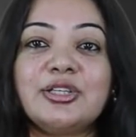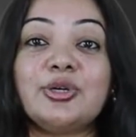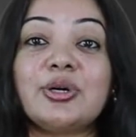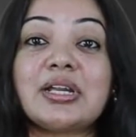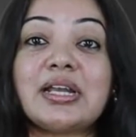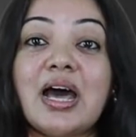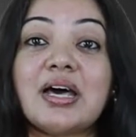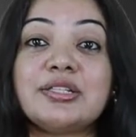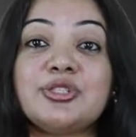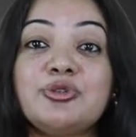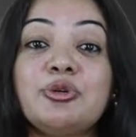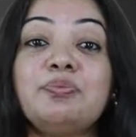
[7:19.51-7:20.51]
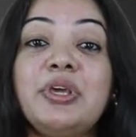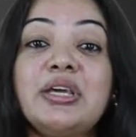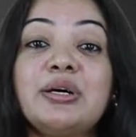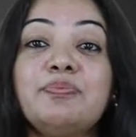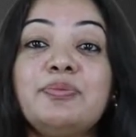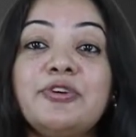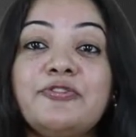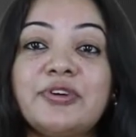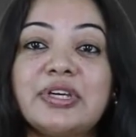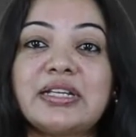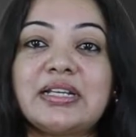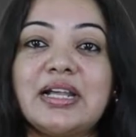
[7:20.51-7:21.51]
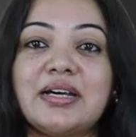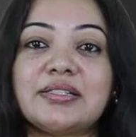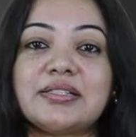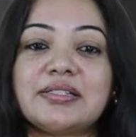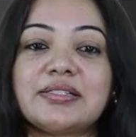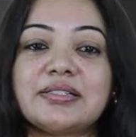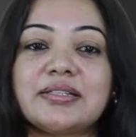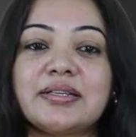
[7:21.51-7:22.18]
Your class should be a perfect class.